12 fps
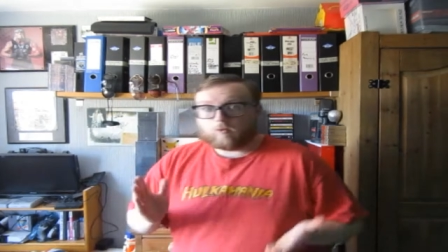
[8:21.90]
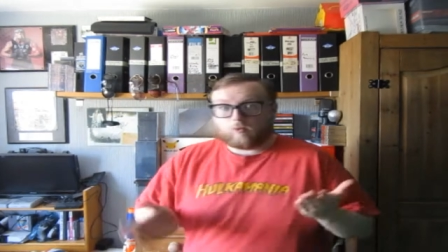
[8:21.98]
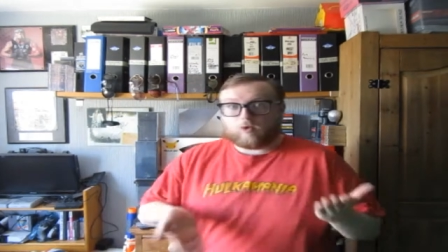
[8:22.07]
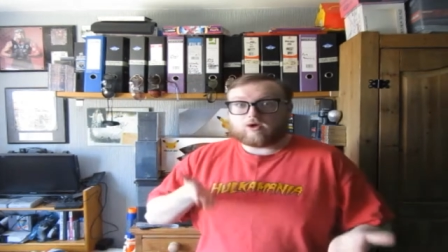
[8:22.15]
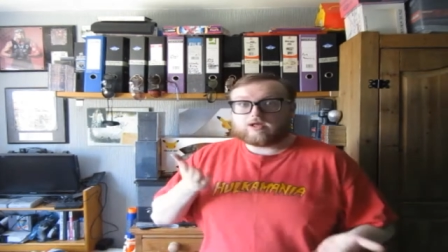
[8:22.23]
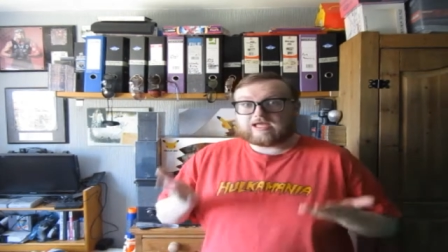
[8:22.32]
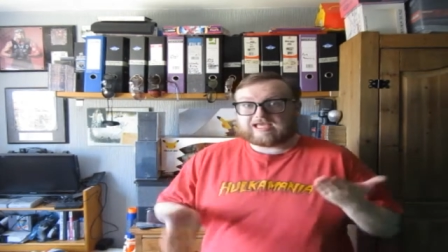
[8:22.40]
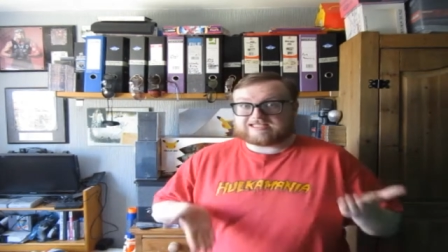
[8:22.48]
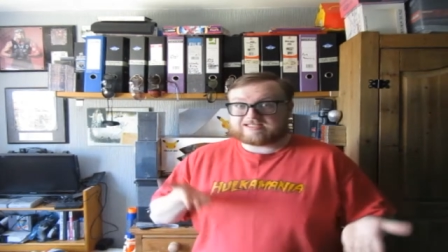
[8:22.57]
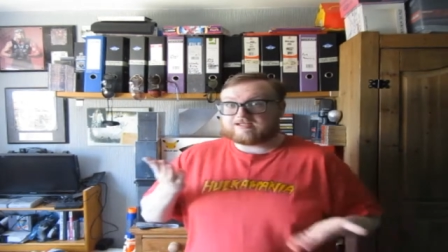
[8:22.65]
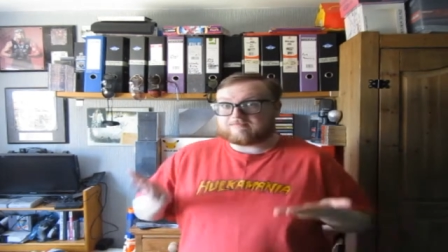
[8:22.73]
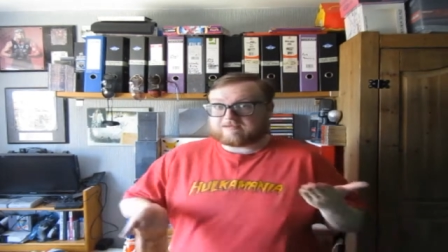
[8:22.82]
what
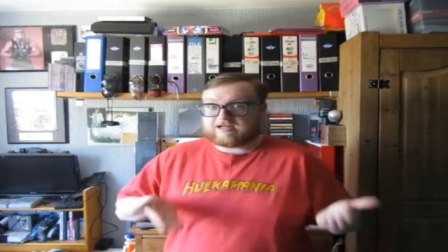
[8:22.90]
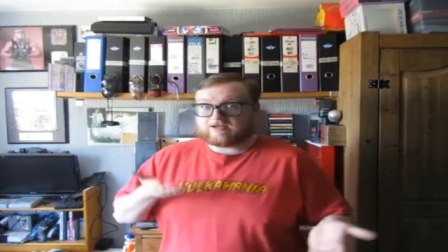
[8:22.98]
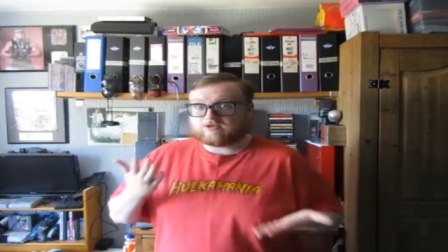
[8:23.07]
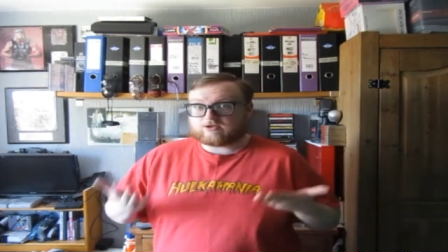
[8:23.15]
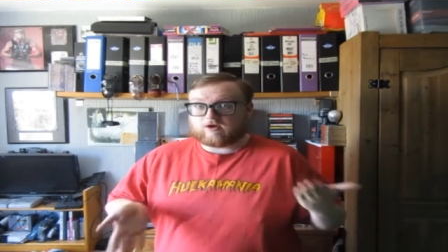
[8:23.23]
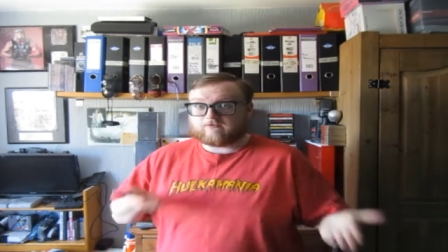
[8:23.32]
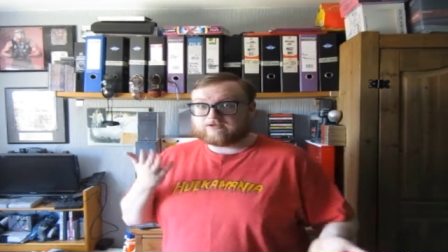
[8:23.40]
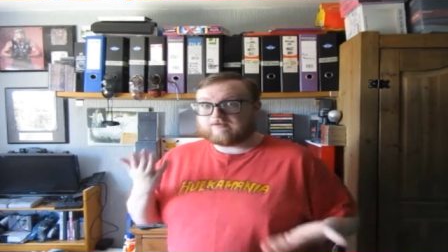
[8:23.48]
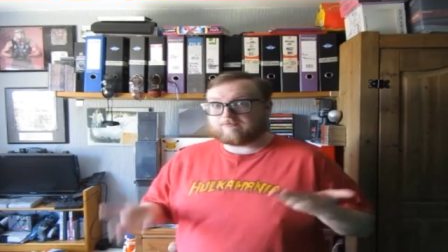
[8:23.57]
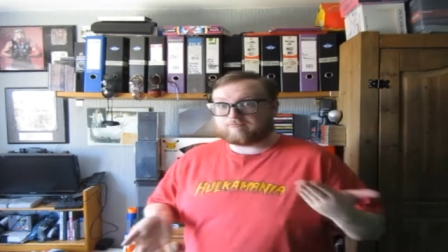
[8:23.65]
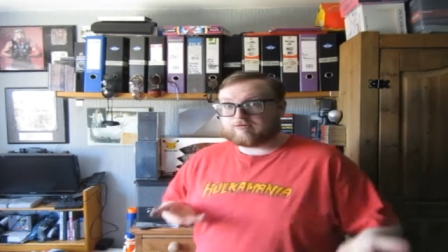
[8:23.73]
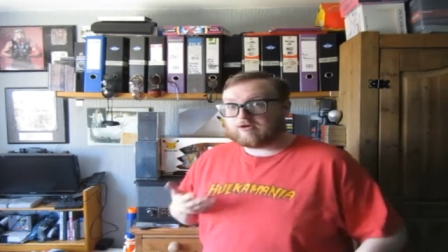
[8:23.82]
is the demand of
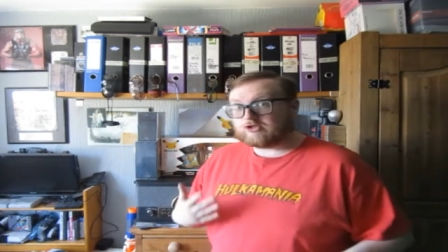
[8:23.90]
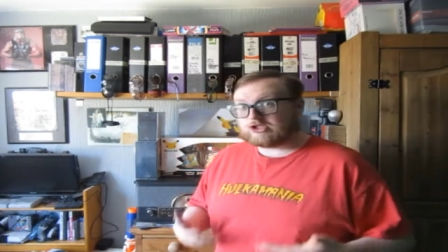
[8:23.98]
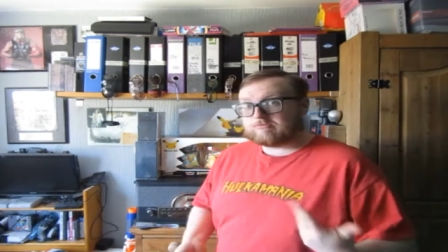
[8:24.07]
different products.